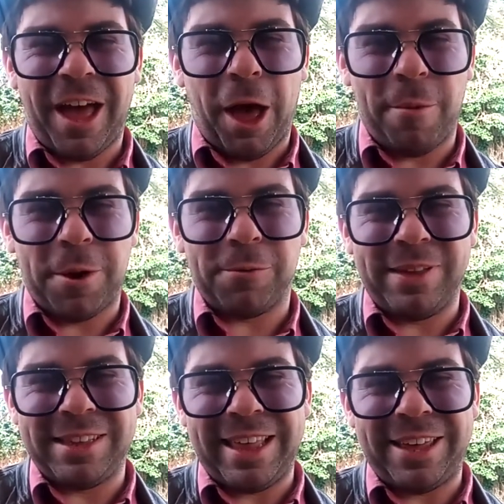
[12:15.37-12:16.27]
About a
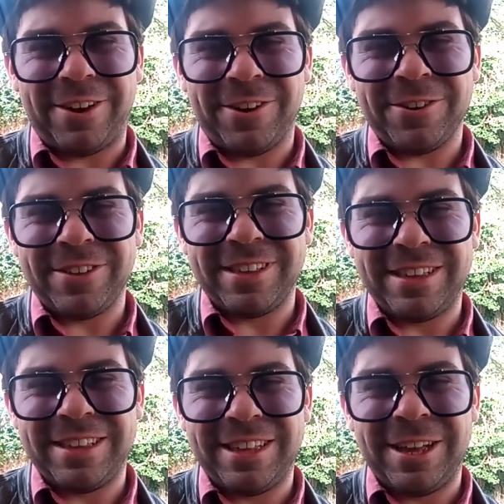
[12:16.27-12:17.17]
week later,
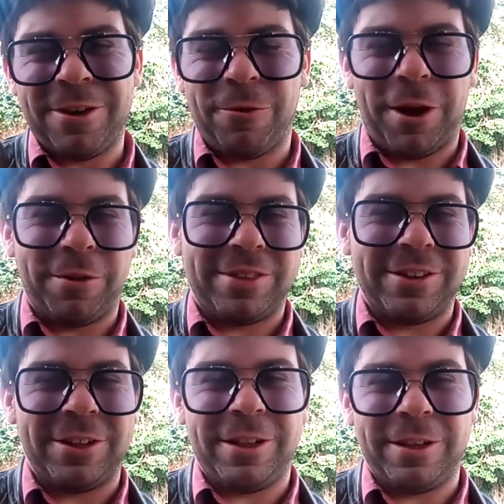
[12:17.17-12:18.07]
when I was
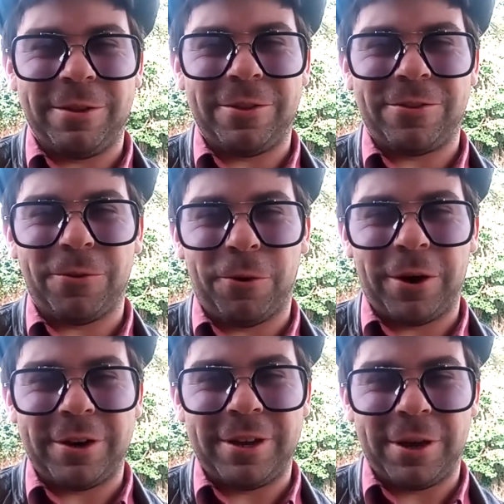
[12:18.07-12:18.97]
still
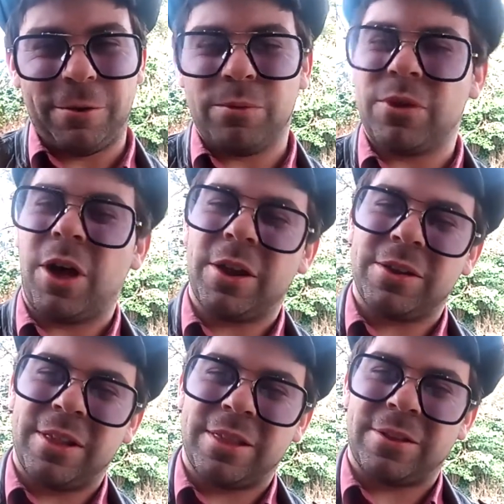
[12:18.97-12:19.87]
torn, you know, God,
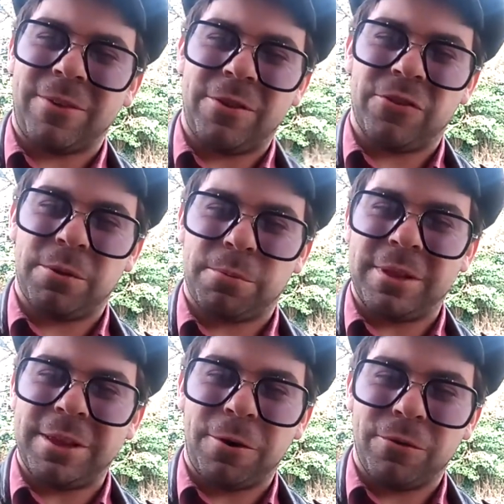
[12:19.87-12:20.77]
is the friendship
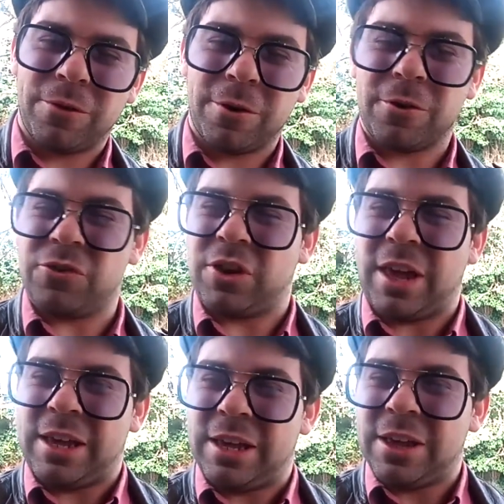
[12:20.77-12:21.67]
really over? Should
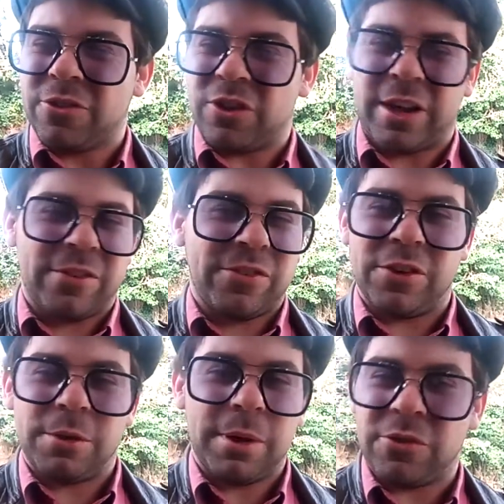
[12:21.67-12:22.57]
I, should I
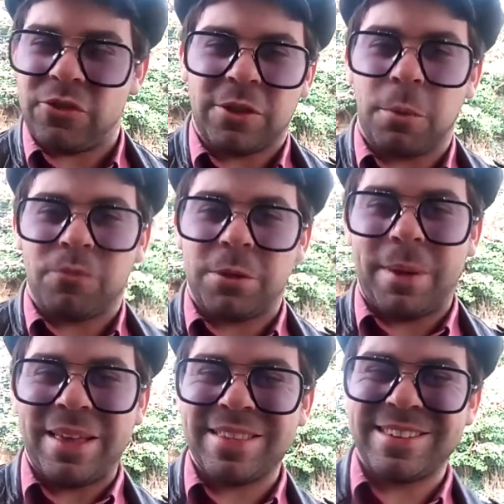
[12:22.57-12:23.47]
continue it and just hope for the
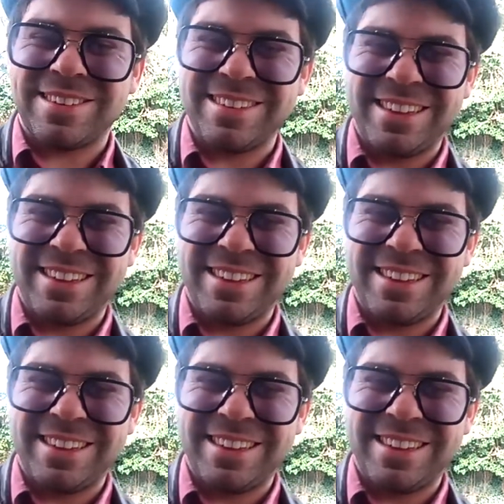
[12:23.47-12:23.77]
best?